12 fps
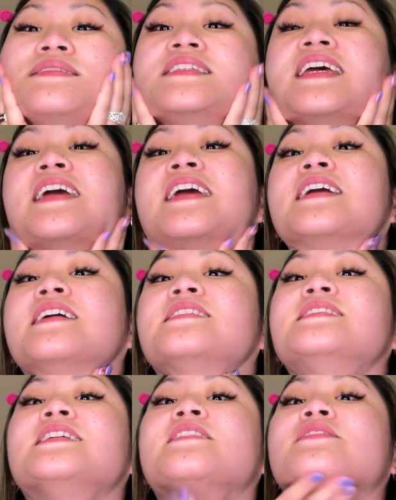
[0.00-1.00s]
Take
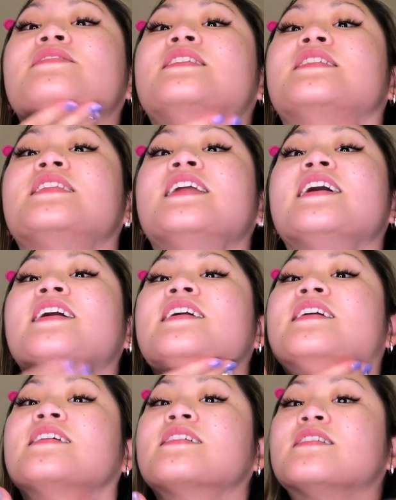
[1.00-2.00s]
it down the
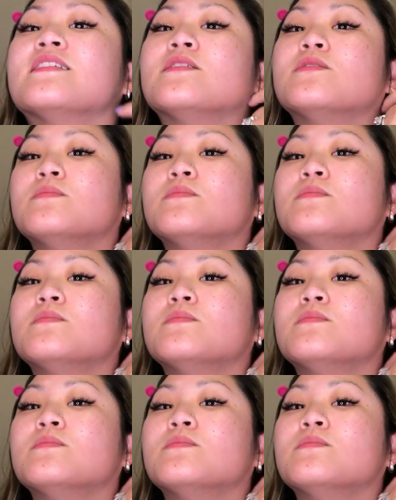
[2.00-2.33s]
neck.